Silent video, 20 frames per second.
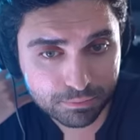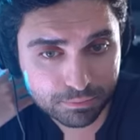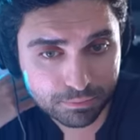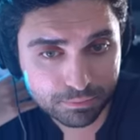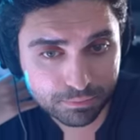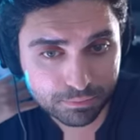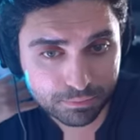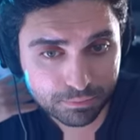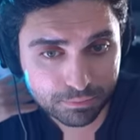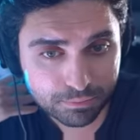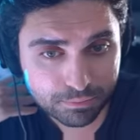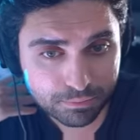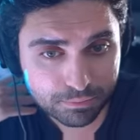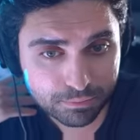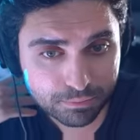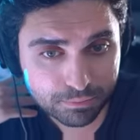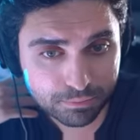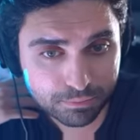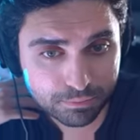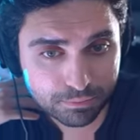
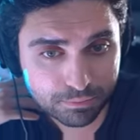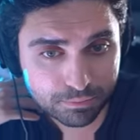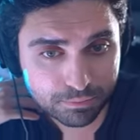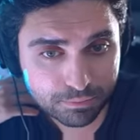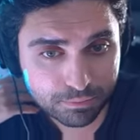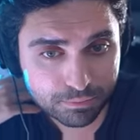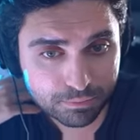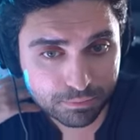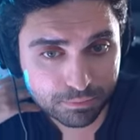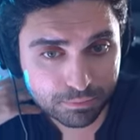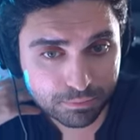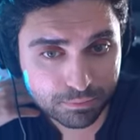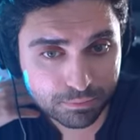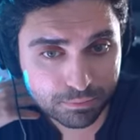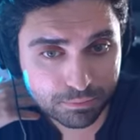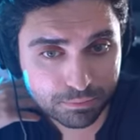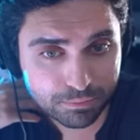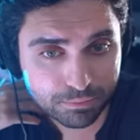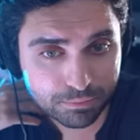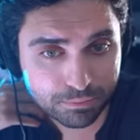
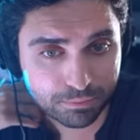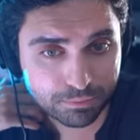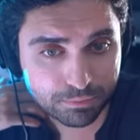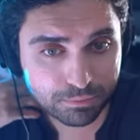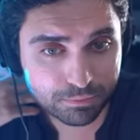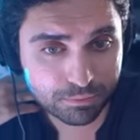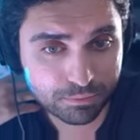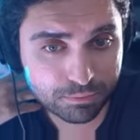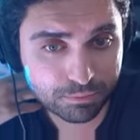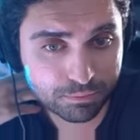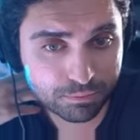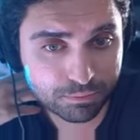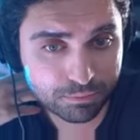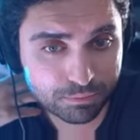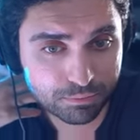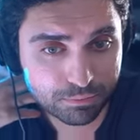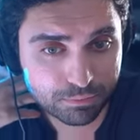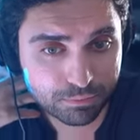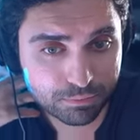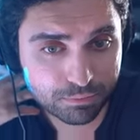
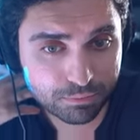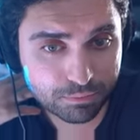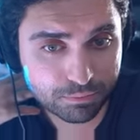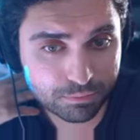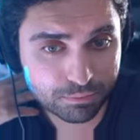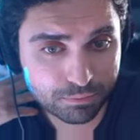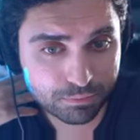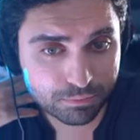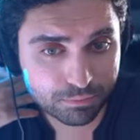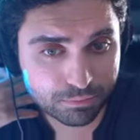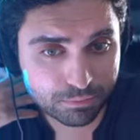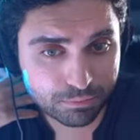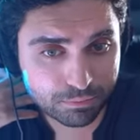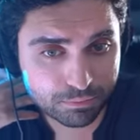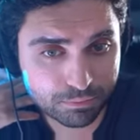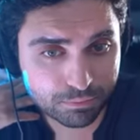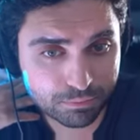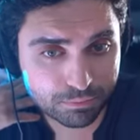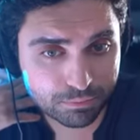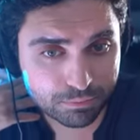
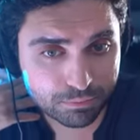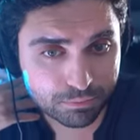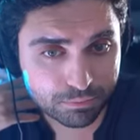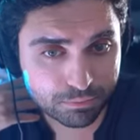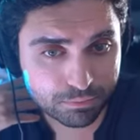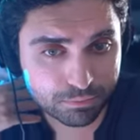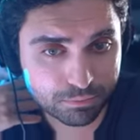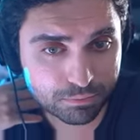(not speaking)